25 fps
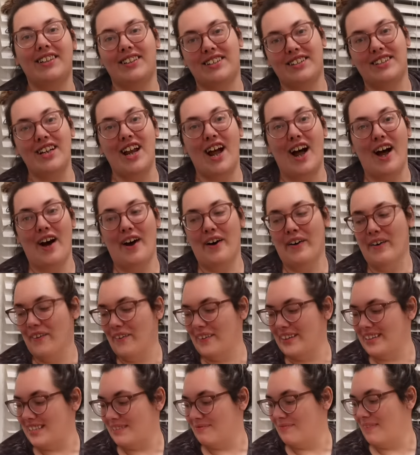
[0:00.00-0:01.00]
just know
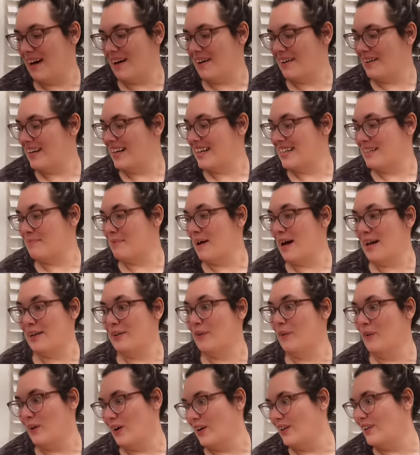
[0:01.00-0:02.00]
it's my, it's my
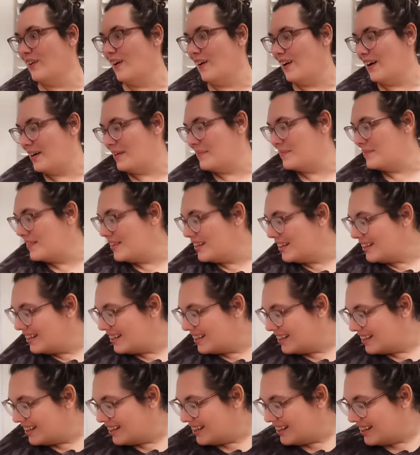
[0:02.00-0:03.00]
door alarm
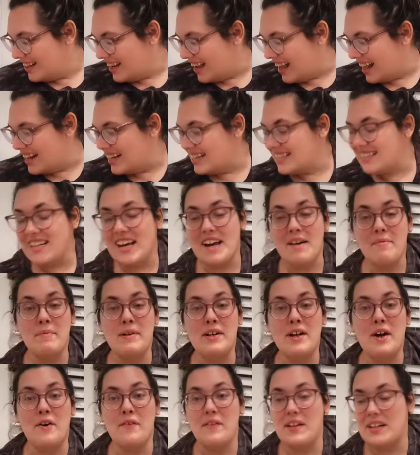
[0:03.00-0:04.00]
and it's letting me
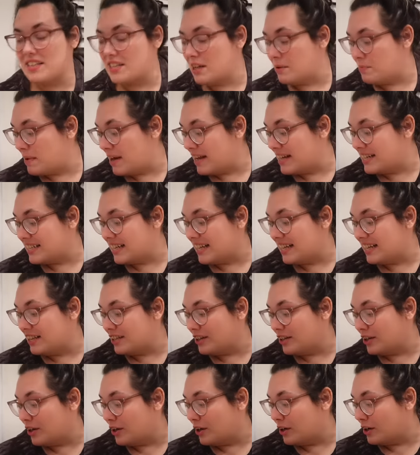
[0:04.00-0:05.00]
know that somebody's
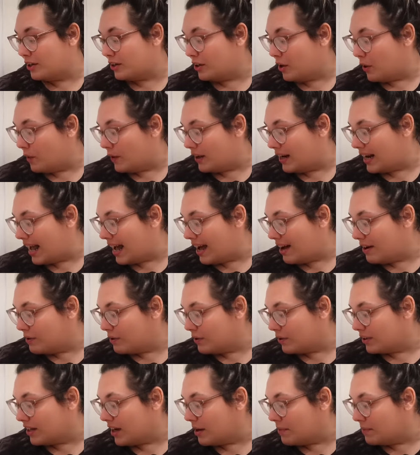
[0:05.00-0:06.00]
either going out
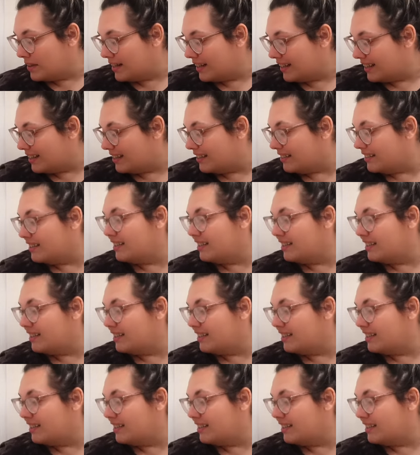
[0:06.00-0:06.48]
or coming in.